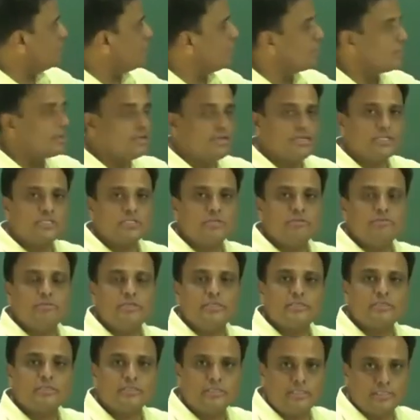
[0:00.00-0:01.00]
inclination
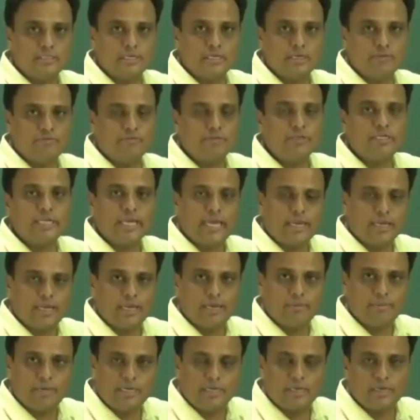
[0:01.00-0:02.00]
is theta. If you take
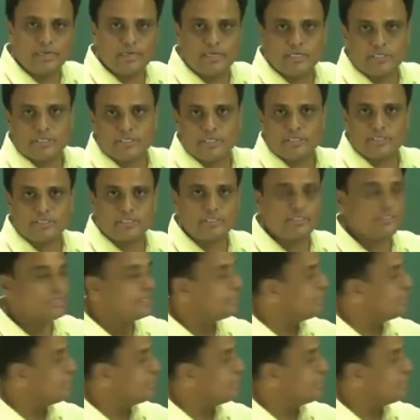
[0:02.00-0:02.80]
AB inclination is theta,